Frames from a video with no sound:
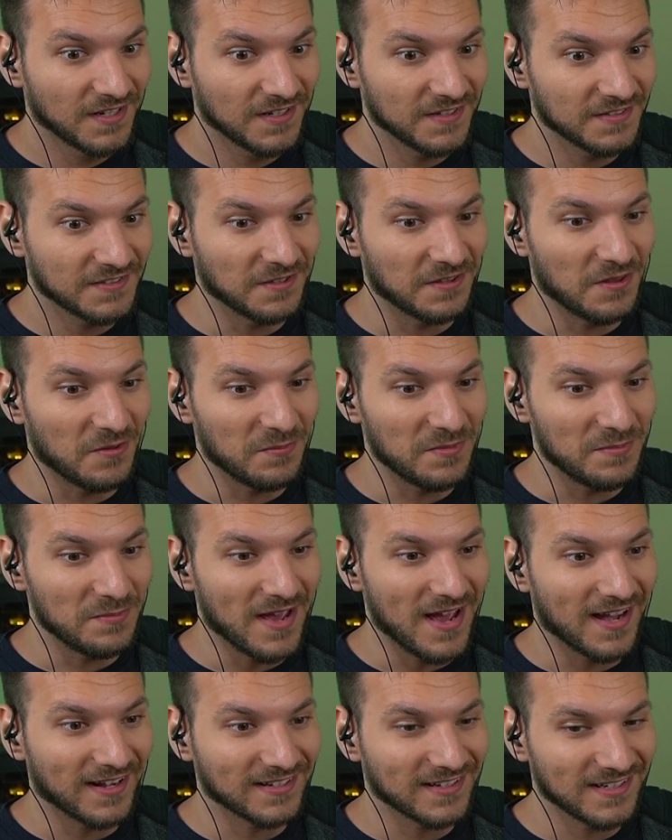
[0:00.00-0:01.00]
So they'll be
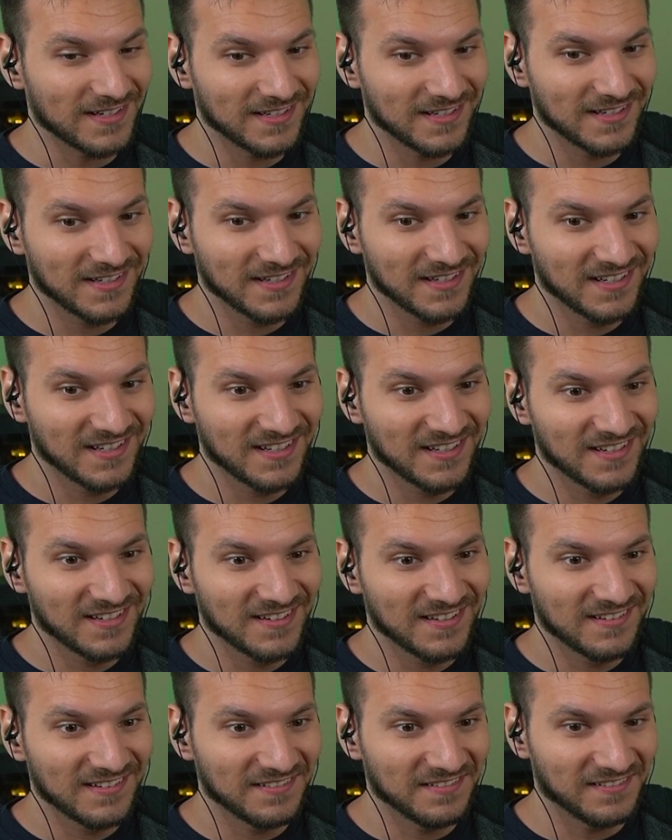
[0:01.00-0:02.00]
back.
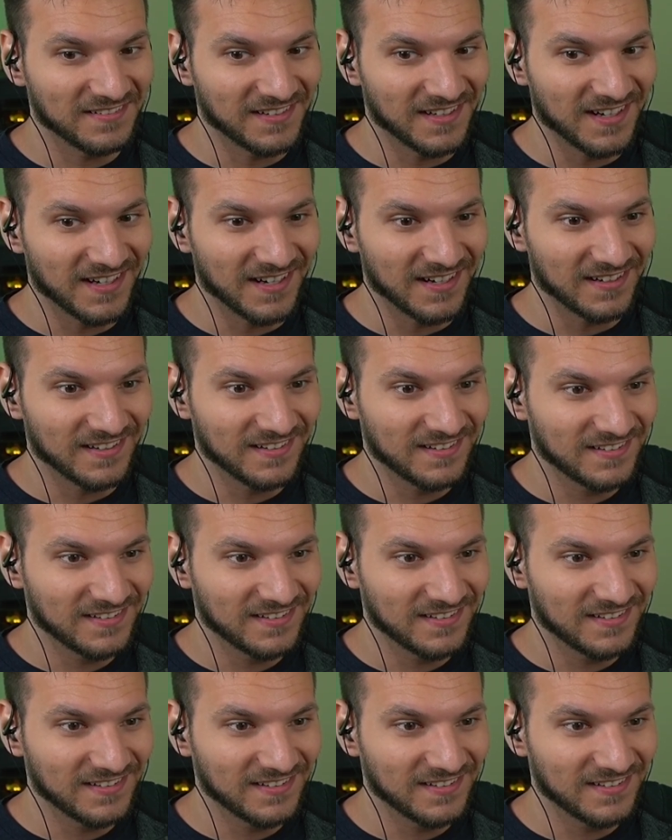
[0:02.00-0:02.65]
Okay.